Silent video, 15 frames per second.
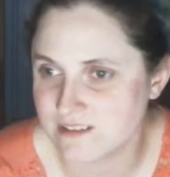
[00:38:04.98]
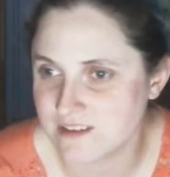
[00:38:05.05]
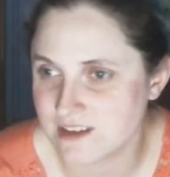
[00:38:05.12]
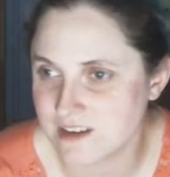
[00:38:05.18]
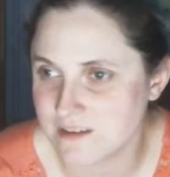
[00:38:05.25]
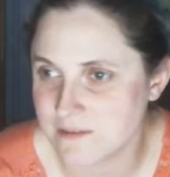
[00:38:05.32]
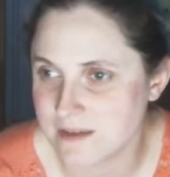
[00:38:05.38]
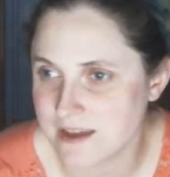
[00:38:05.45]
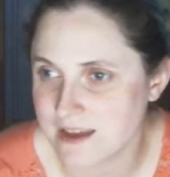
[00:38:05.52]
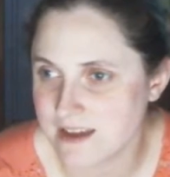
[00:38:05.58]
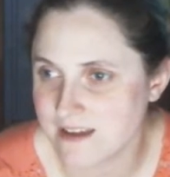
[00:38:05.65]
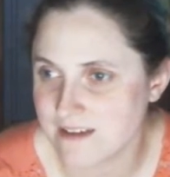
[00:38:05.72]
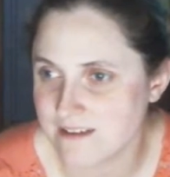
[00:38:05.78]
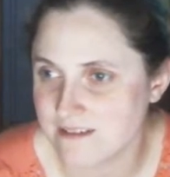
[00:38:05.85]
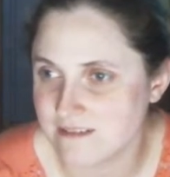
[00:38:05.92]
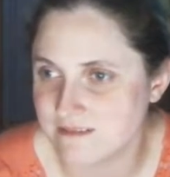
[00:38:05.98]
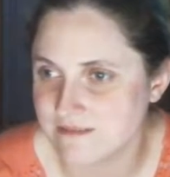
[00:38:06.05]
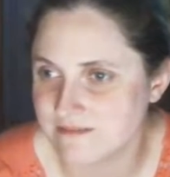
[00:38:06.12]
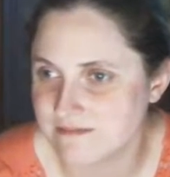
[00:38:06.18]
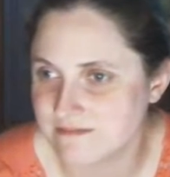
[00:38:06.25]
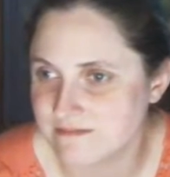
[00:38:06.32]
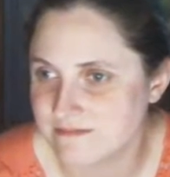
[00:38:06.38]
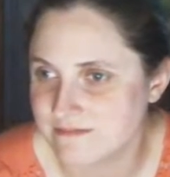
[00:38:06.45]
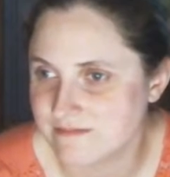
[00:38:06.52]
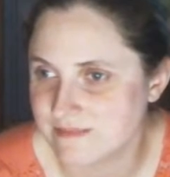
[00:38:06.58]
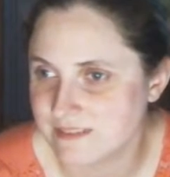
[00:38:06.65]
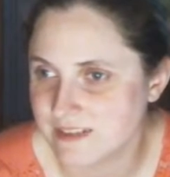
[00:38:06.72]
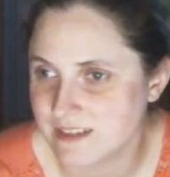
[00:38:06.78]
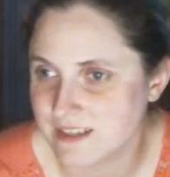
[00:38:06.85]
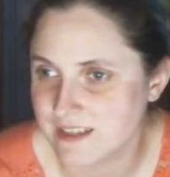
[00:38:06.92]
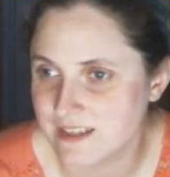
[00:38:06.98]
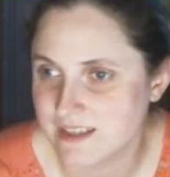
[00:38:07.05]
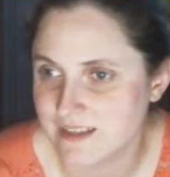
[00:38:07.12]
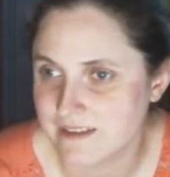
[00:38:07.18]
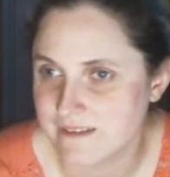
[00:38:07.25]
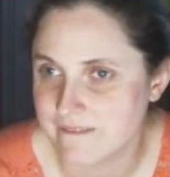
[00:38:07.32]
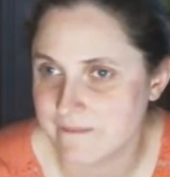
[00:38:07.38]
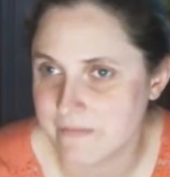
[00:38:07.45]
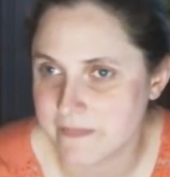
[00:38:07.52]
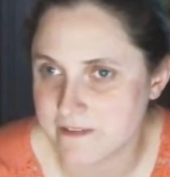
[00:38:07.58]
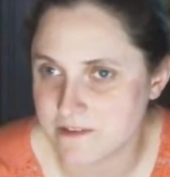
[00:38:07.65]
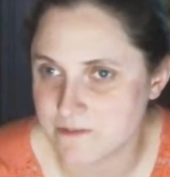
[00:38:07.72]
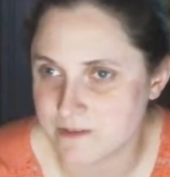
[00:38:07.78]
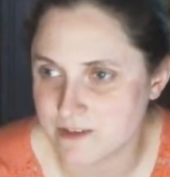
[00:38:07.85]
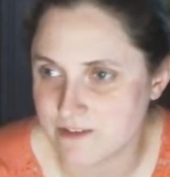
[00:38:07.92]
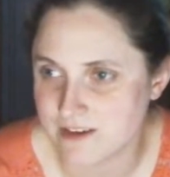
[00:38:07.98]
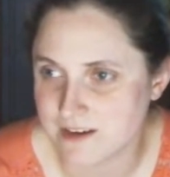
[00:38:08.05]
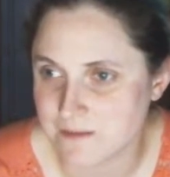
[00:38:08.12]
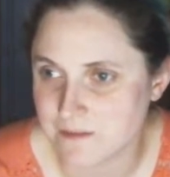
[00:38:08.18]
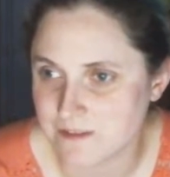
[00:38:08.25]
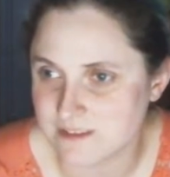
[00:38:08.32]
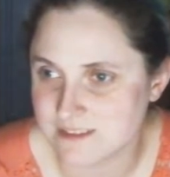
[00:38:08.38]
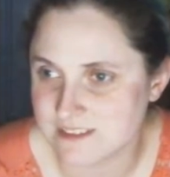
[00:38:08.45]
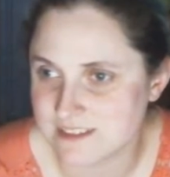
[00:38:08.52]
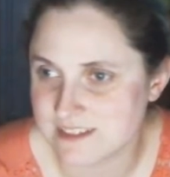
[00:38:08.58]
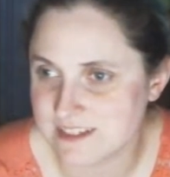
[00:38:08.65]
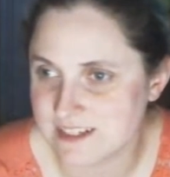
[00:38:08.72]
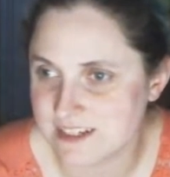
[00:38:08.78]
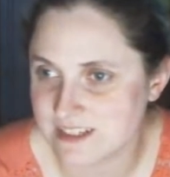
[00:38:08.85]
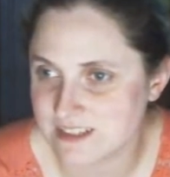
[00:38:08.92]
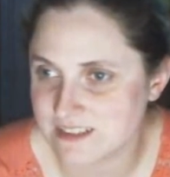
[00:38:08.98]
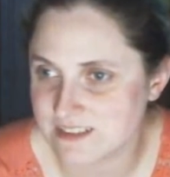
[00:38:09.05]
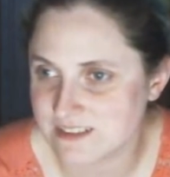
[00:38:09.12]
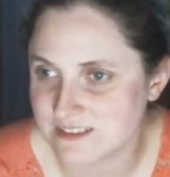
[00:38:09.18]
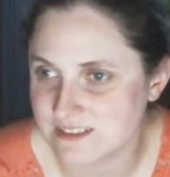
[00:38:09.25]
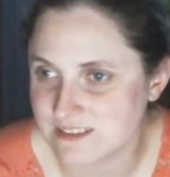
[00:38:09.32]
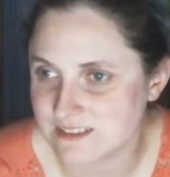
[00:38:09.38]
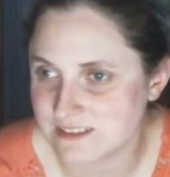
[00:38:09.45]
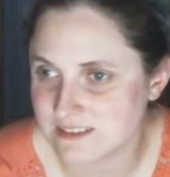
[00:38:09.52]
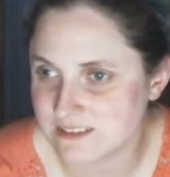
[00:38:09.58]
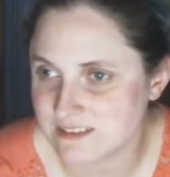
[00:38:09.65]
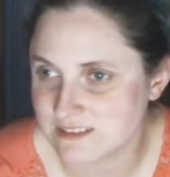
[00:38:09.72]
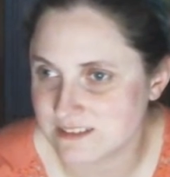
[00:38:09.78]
to talk about. There's my Dragon Ball Z character.